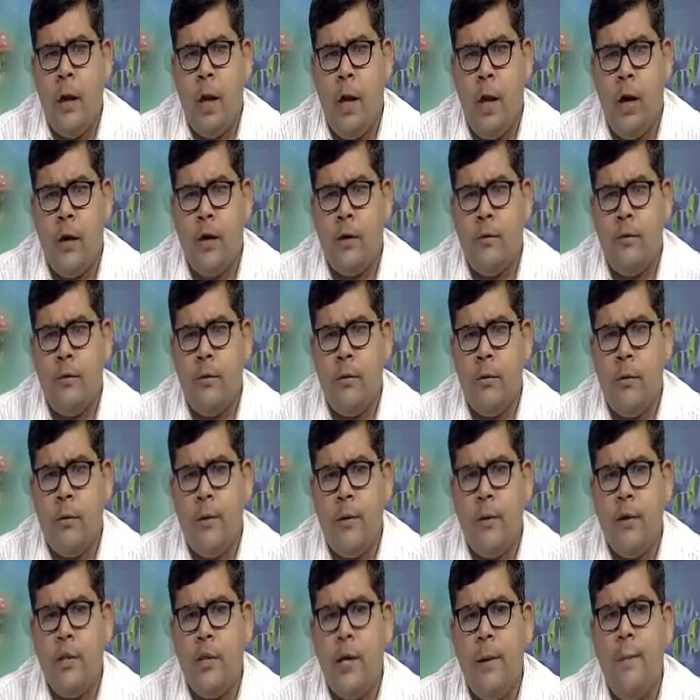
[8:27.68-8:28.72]
or
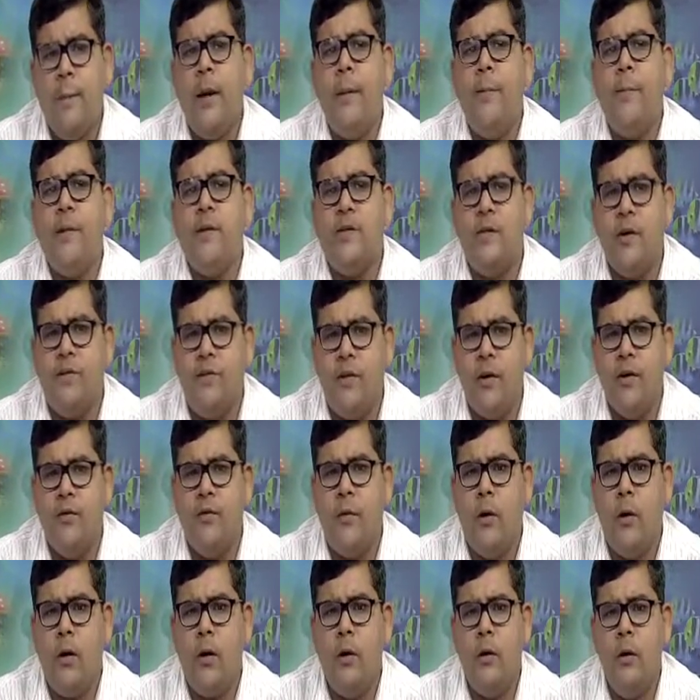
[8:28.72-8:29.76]
they may be suffering
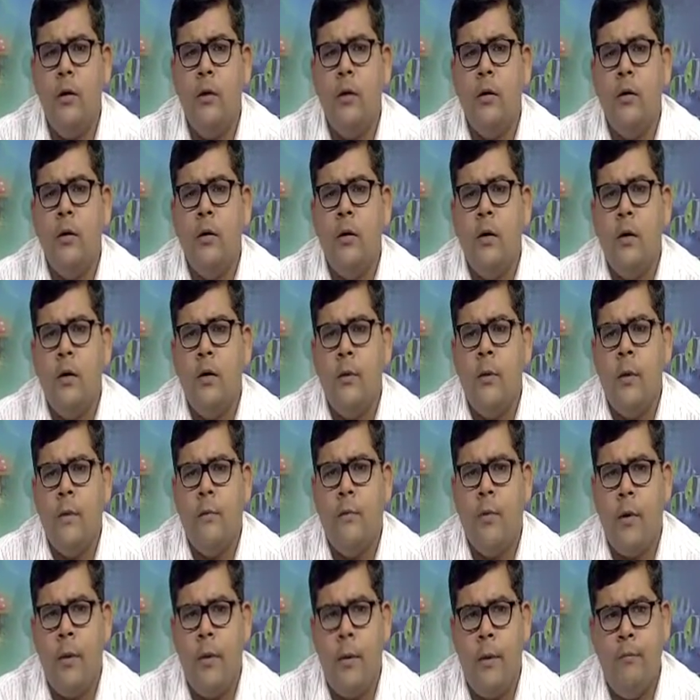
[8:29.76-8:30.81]

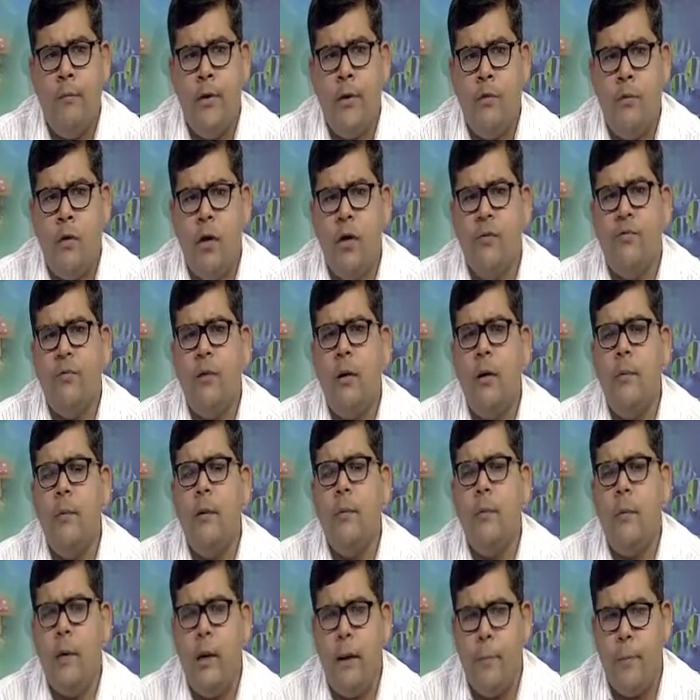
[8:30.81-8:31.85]
from a virulent form
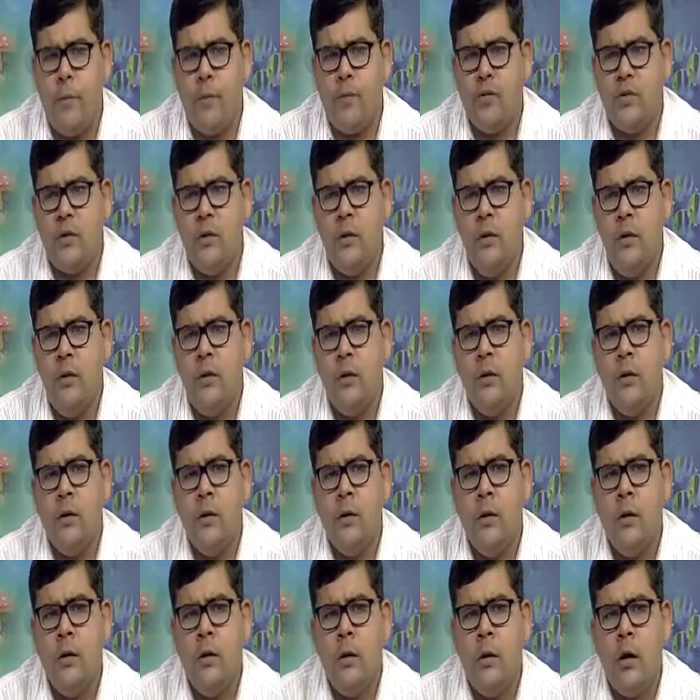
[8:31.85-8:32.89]
of leprosy
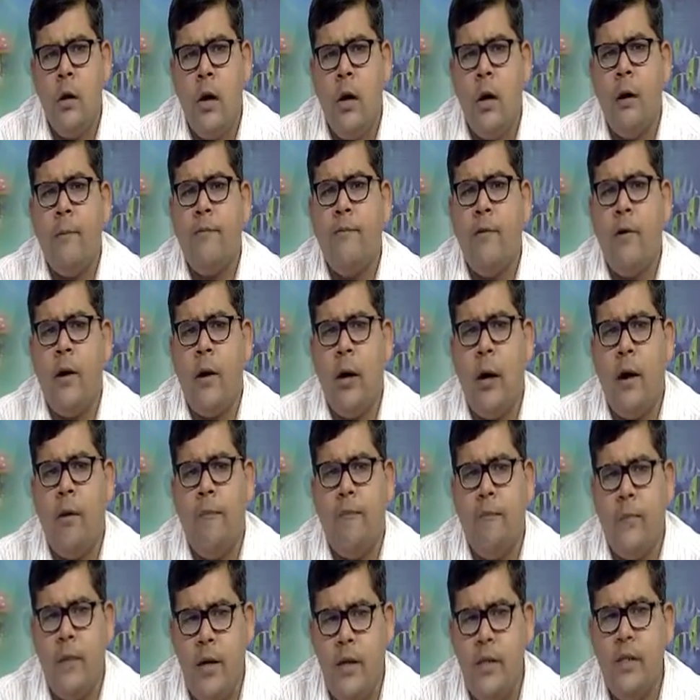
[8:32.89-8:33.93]
or
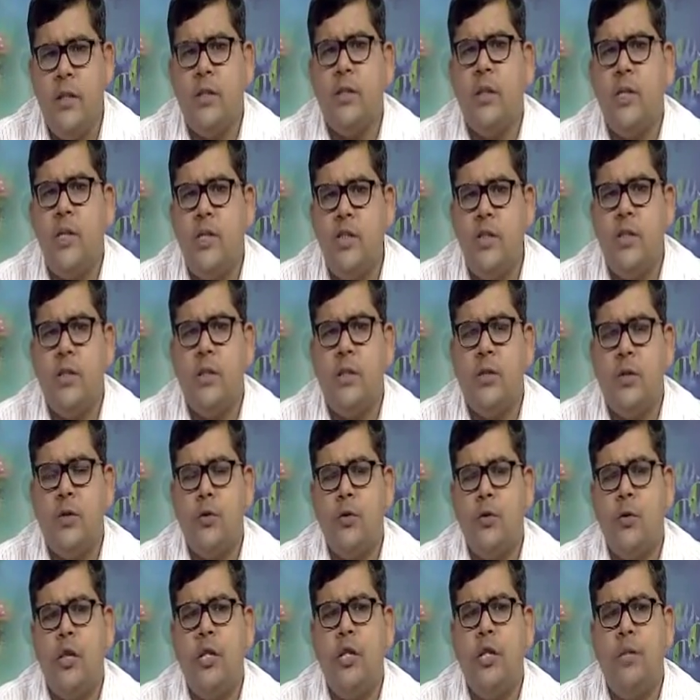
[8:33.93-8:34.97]
for any other diseases.
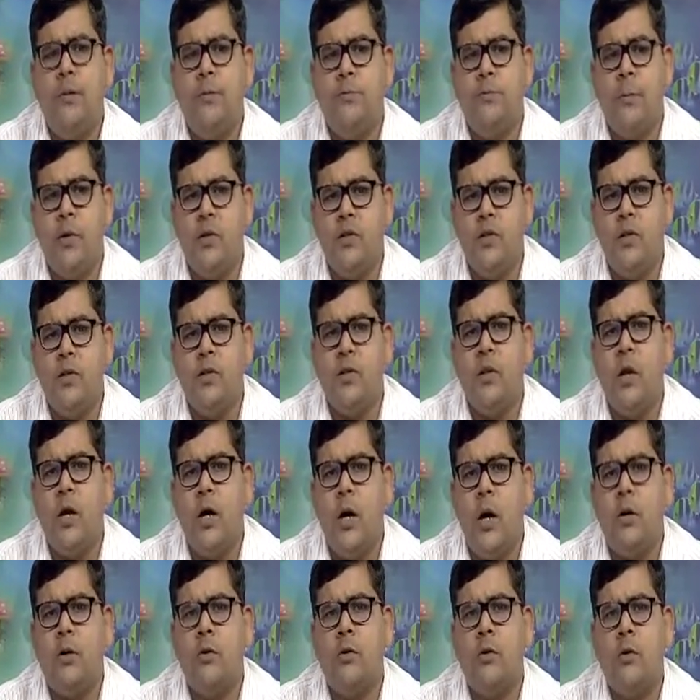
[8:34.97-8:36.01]
So, these persons are
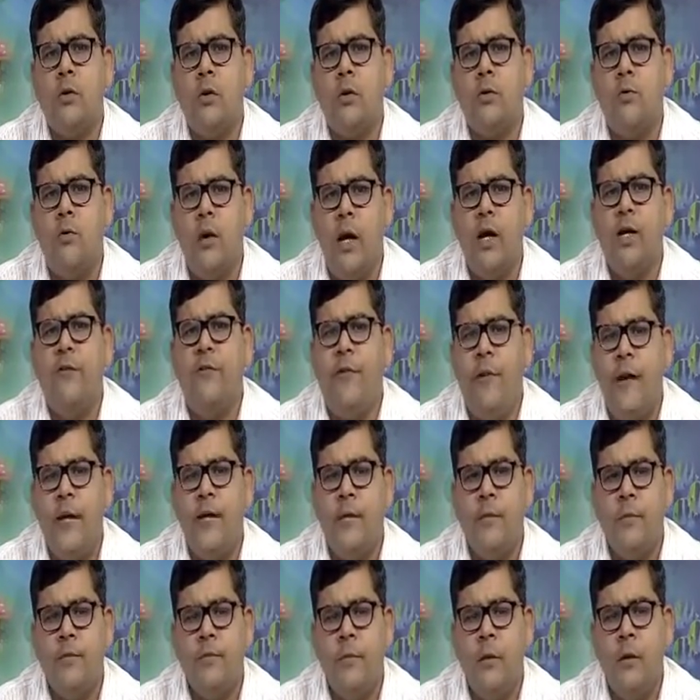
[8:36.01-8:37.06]
not qualified,
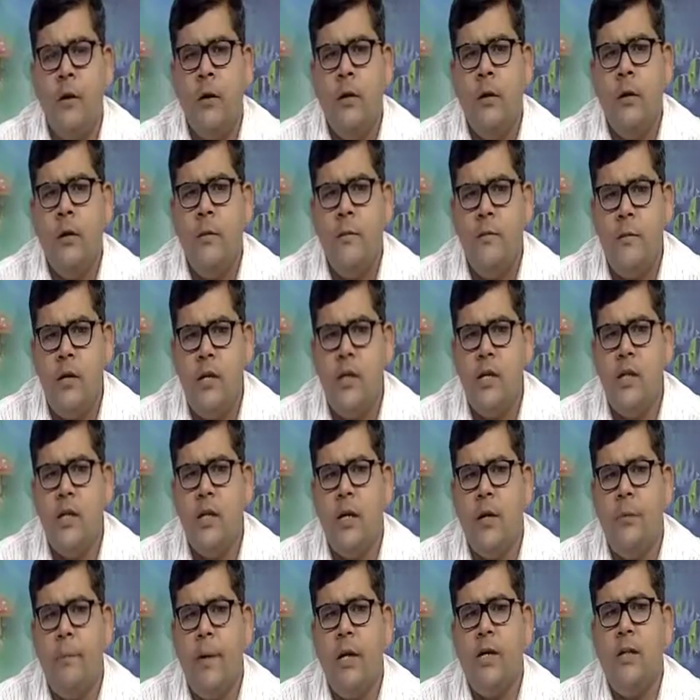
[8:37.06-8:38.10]
meaning
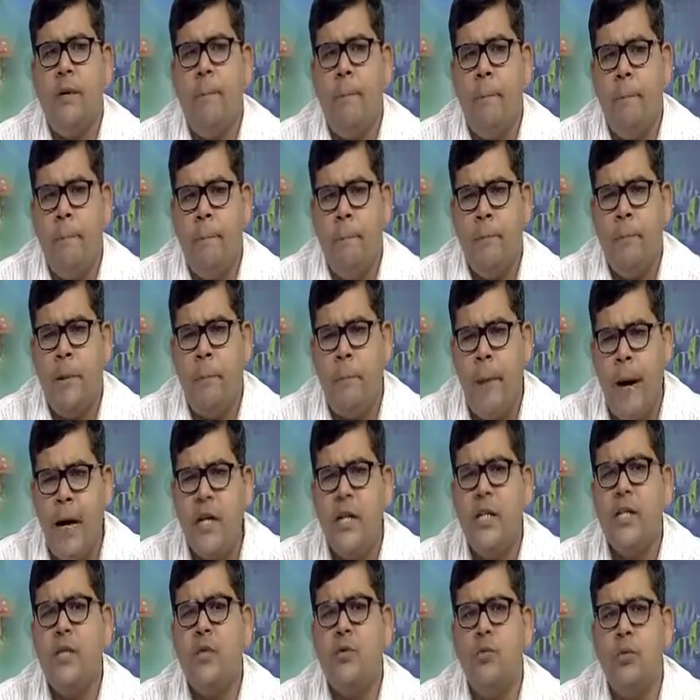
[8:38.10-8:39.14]
thereby the
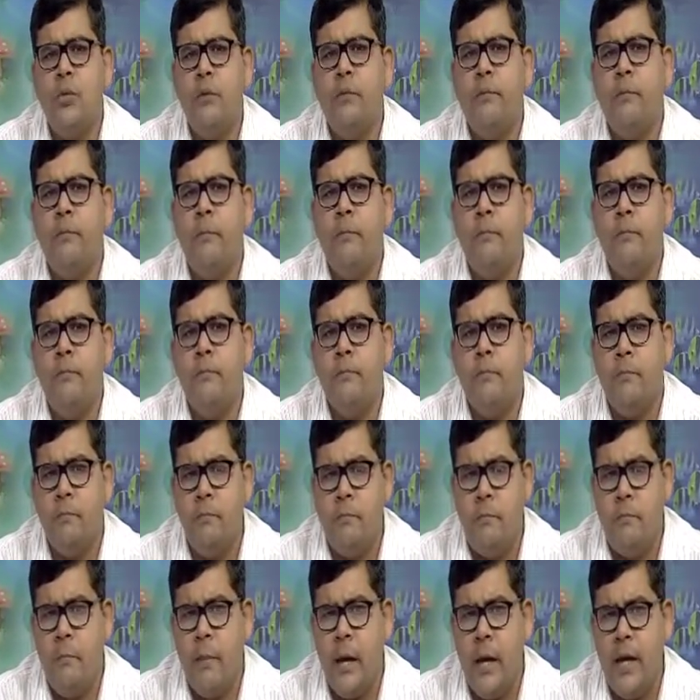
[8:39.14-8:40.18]
parties to the
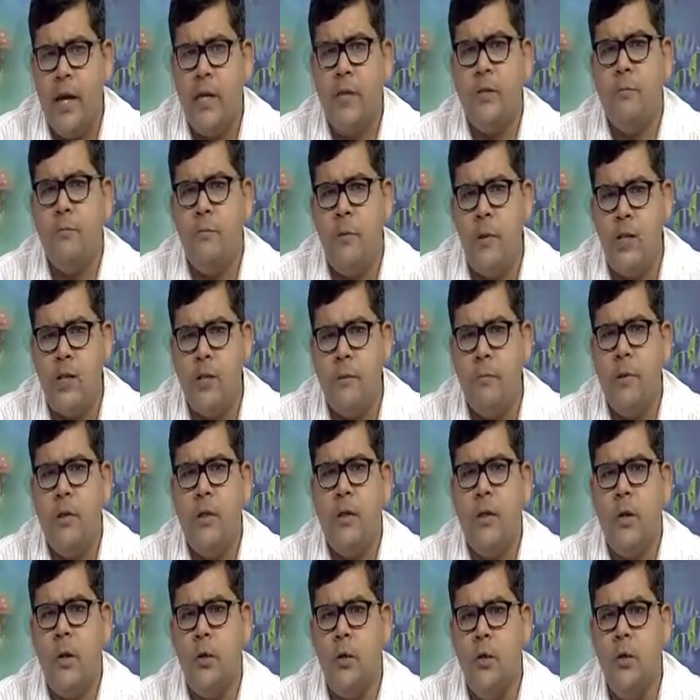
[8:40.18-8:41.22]
marriage must
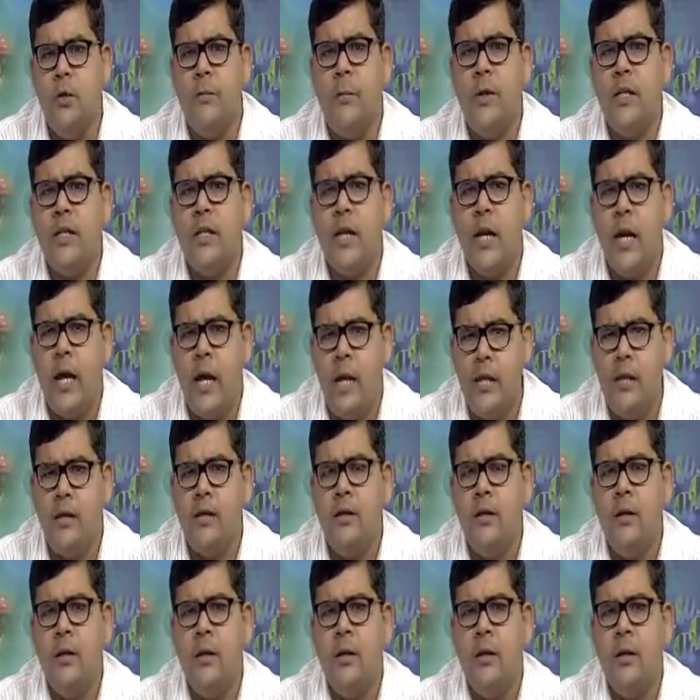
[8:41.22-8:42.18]
be in a good mental health